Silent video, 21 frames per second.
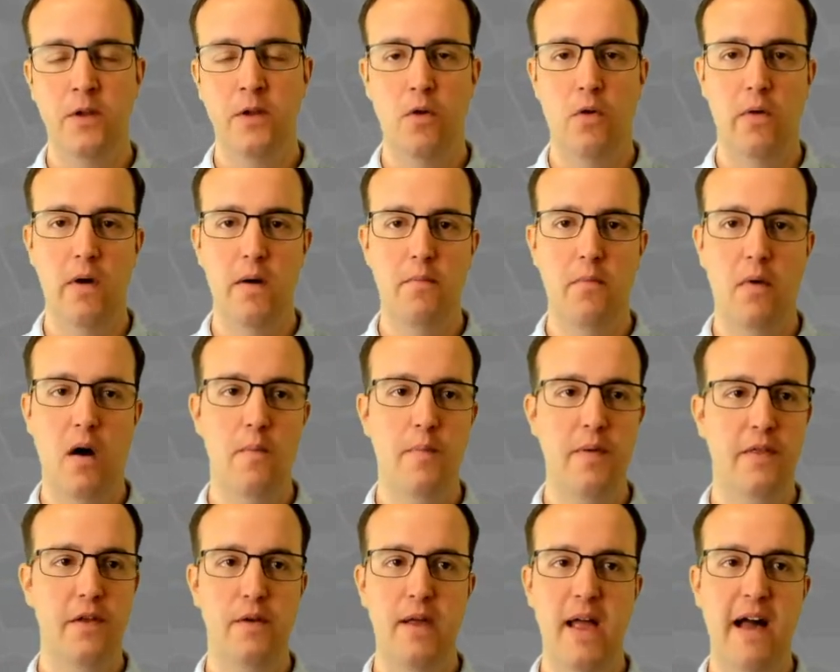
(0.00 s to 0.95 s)
Or it might
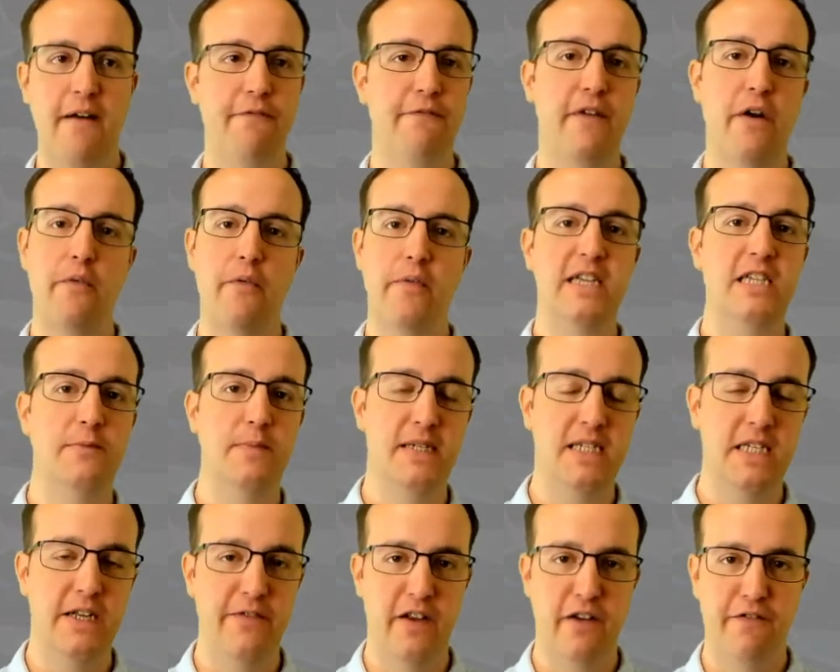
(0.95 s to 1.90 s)
be that you have very
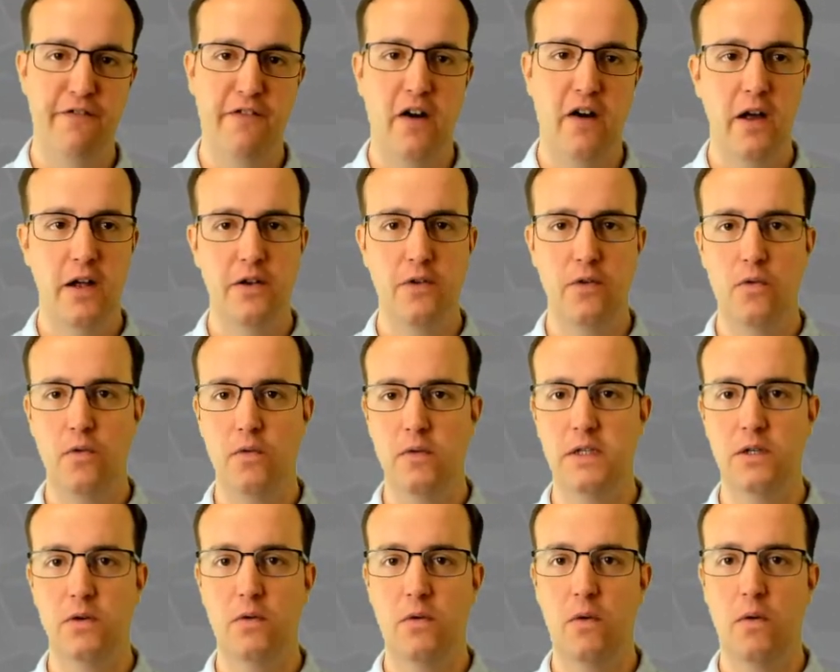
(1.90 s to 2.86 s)
specific fire
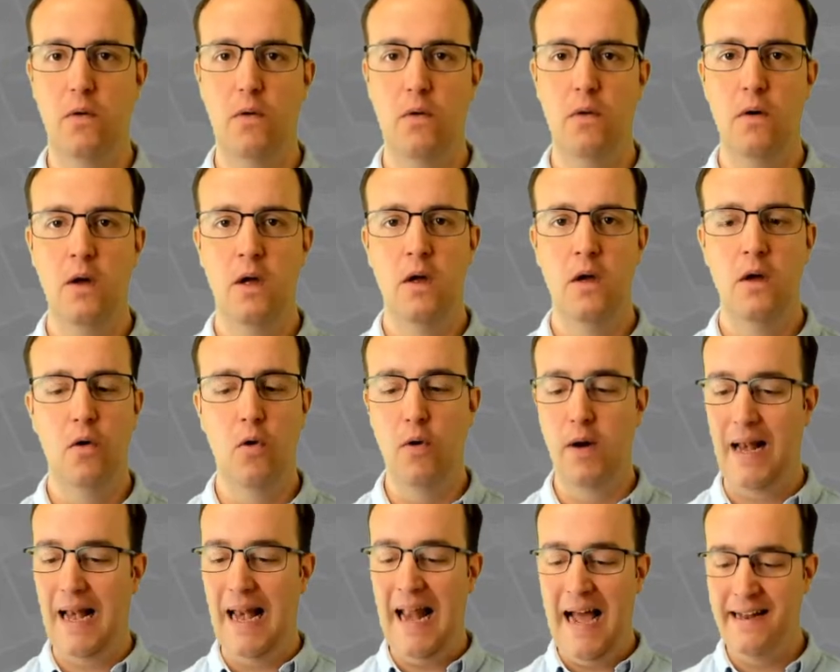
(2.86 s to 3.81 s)
doors or
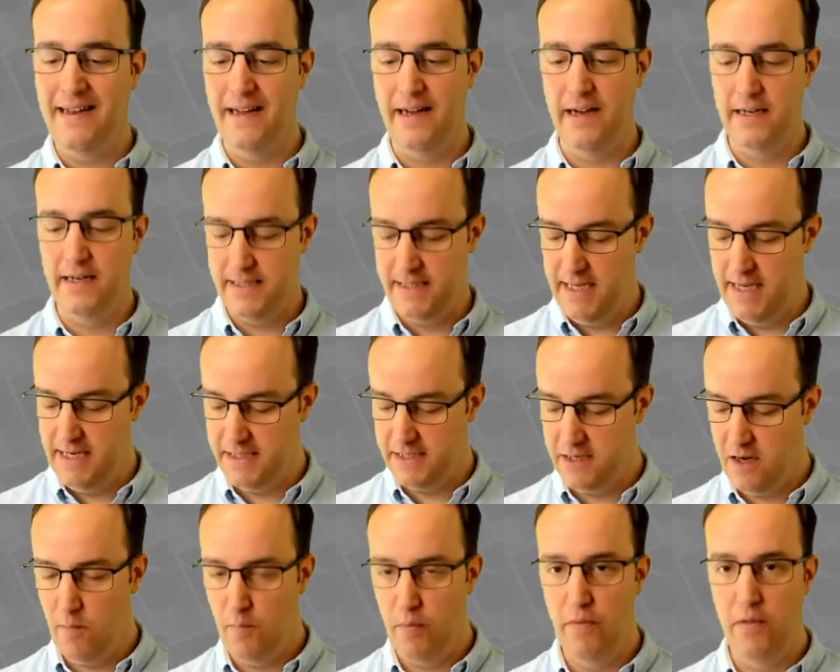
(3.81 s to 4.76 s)
cladding, as the
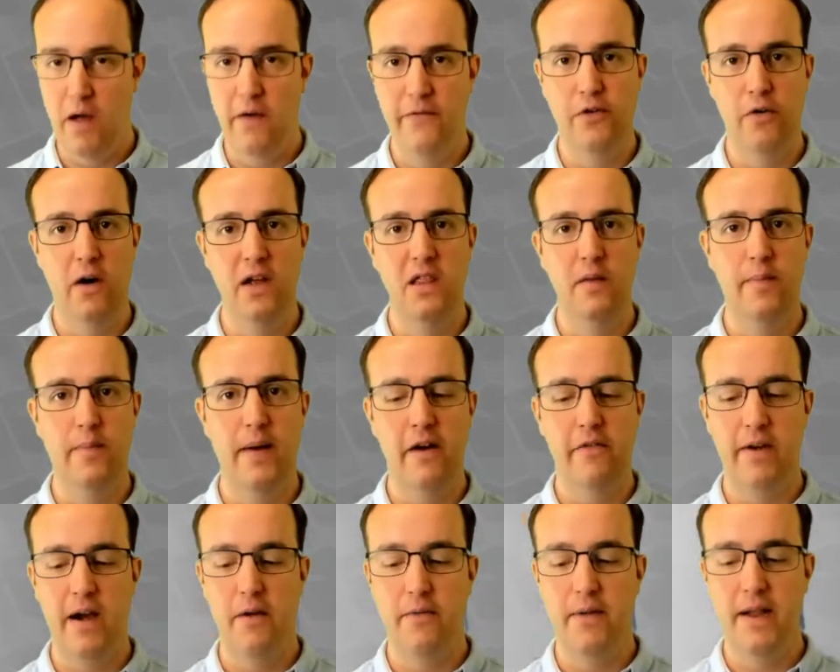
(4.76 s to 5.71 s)
example that I've got in the
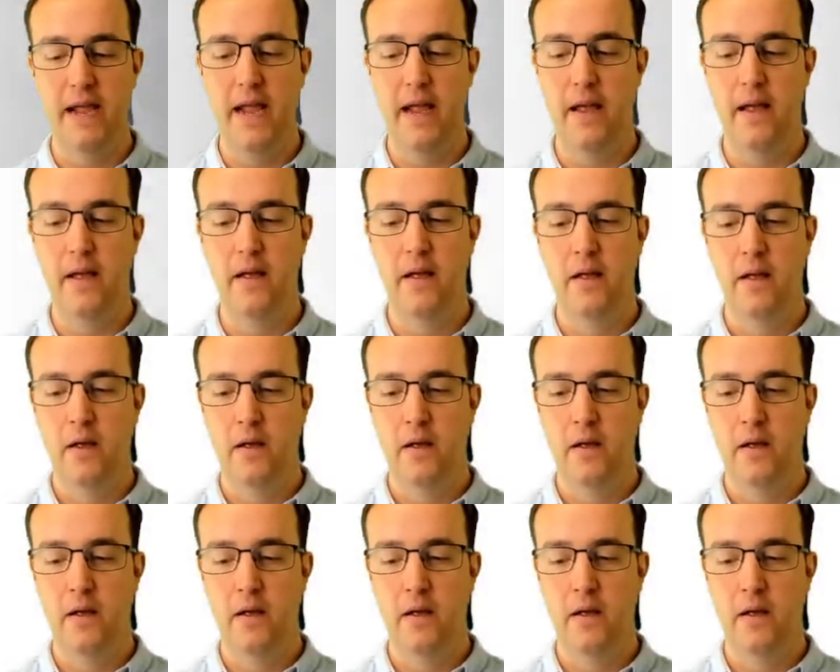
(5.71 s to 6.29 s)
background here.